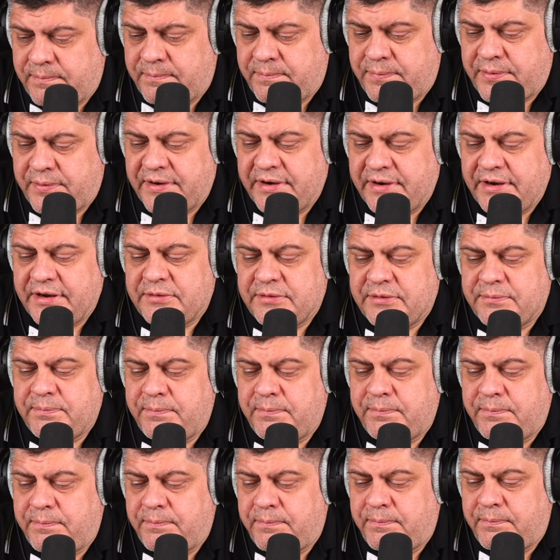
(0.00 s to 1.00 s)
Preet
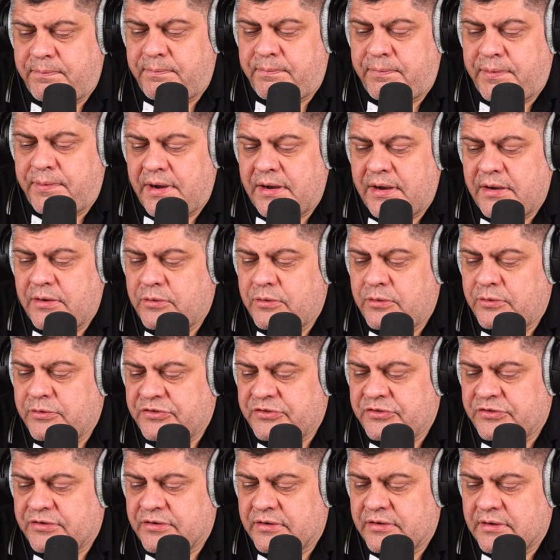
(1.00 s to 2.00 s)

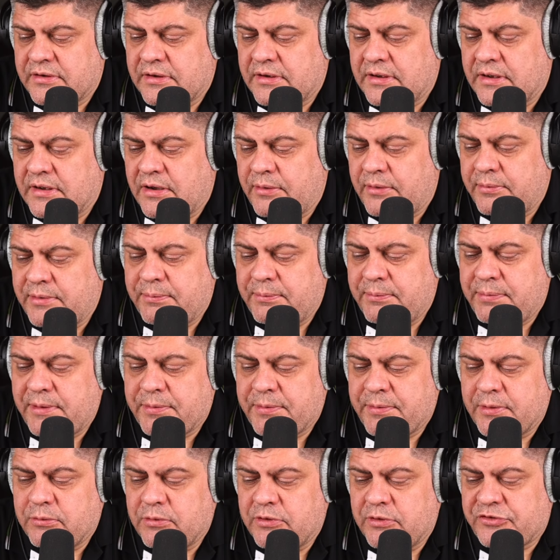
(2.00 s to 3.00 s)
Pahos, uh, how many
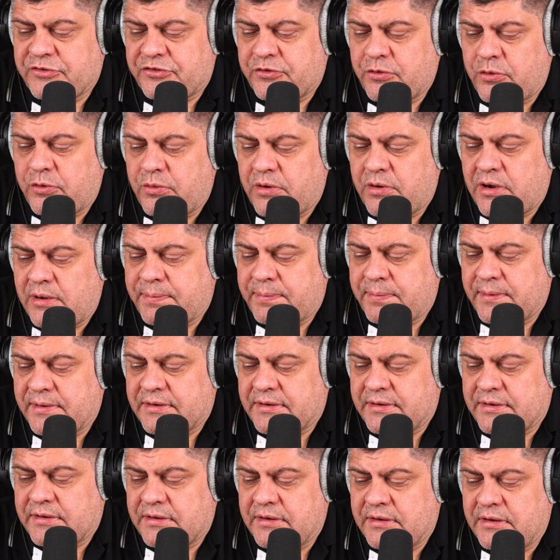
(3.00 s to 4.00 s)
people will show up at
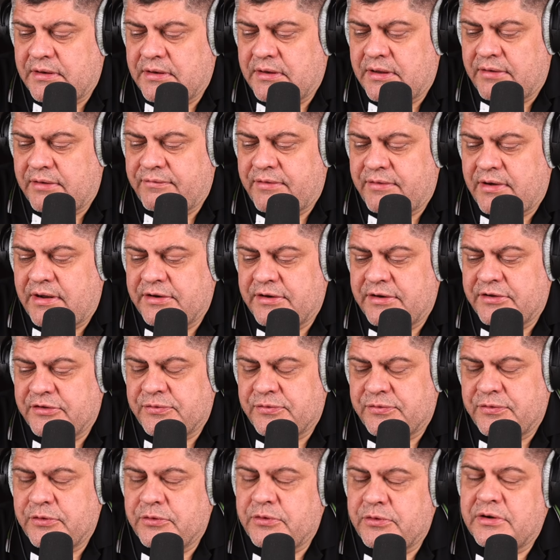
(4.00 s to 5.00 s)

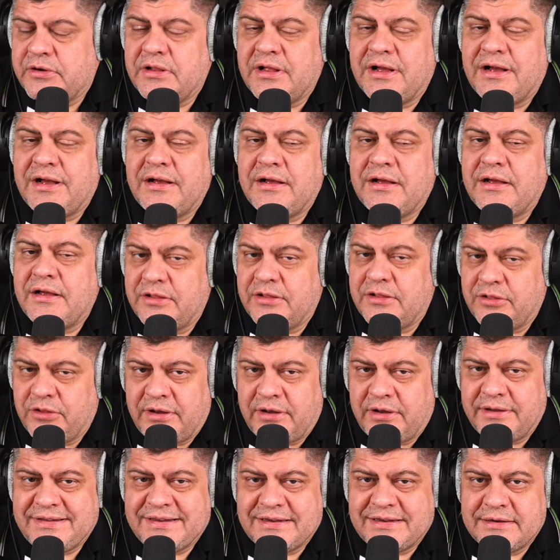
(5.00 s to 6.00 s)
Navalny's funeral? A
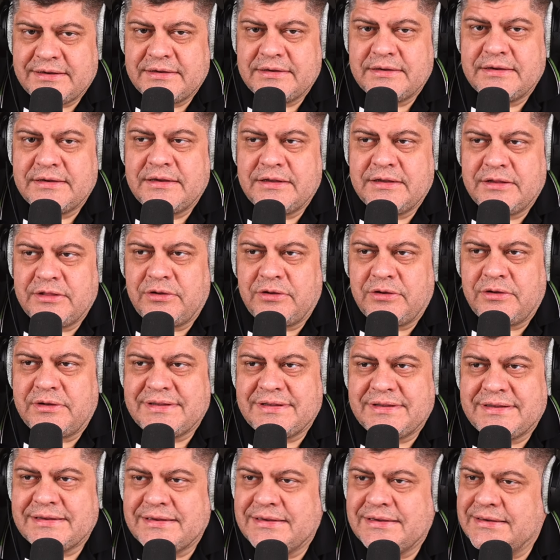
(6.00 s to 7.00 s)
lot, a
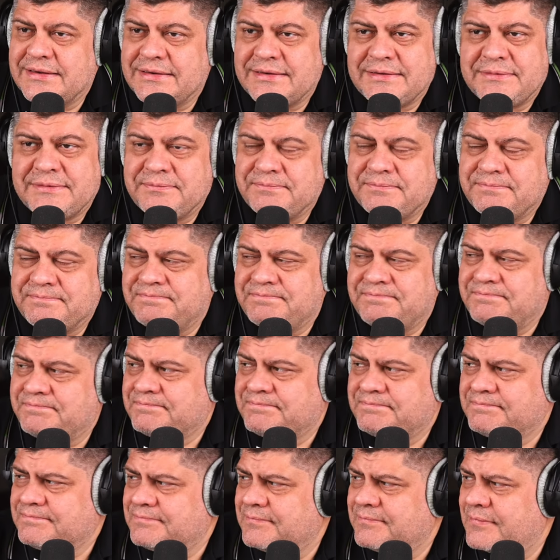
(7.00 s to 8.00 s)
lot. Um,
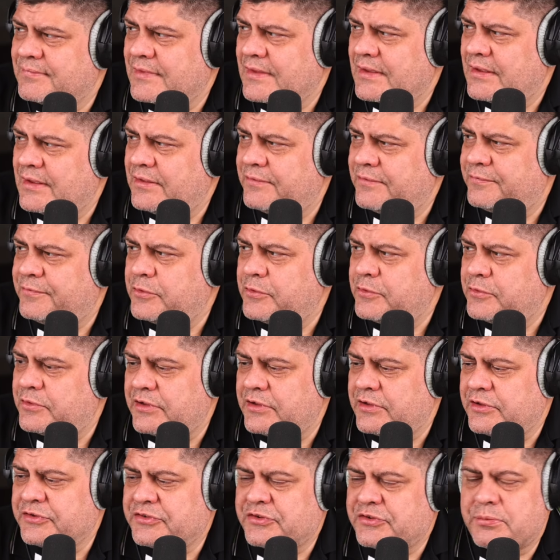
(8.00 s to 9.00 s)
the
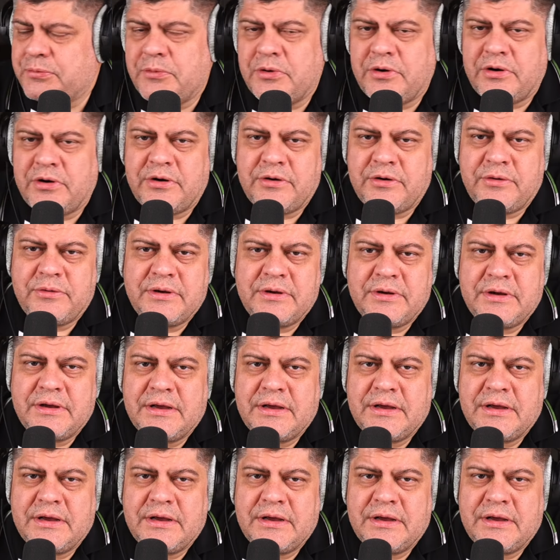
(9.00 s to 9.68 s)
funeral is tomorrow.